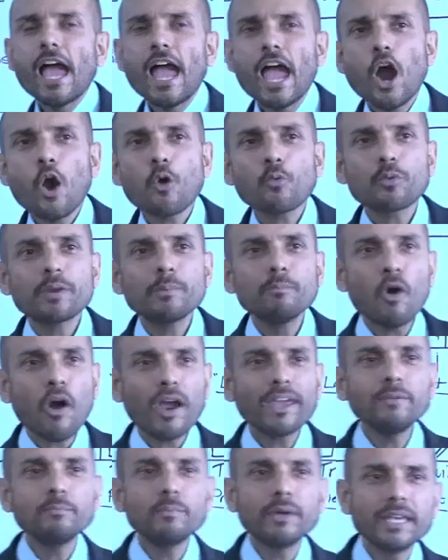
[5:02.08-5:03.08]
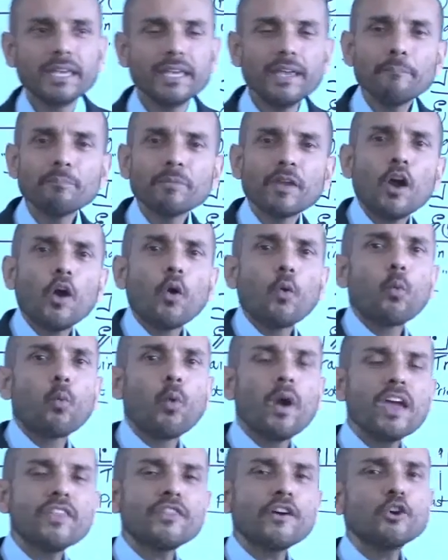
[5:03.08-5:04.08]
help remind me
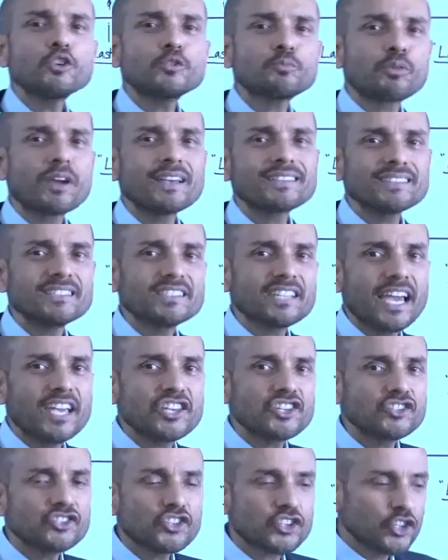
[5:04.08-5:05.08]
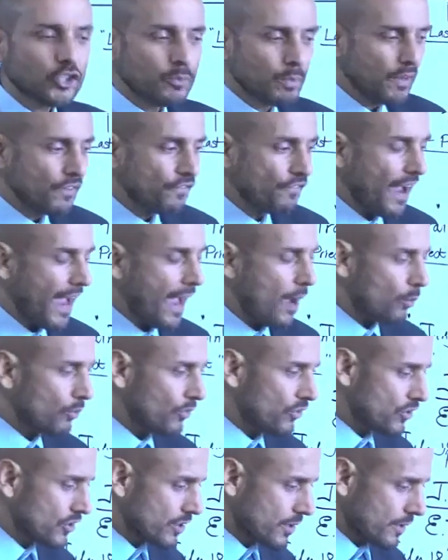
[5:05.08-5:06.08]
where those presentations could be
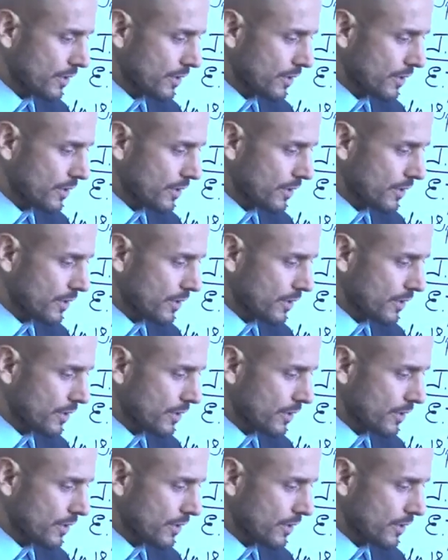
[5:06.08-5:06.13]
found?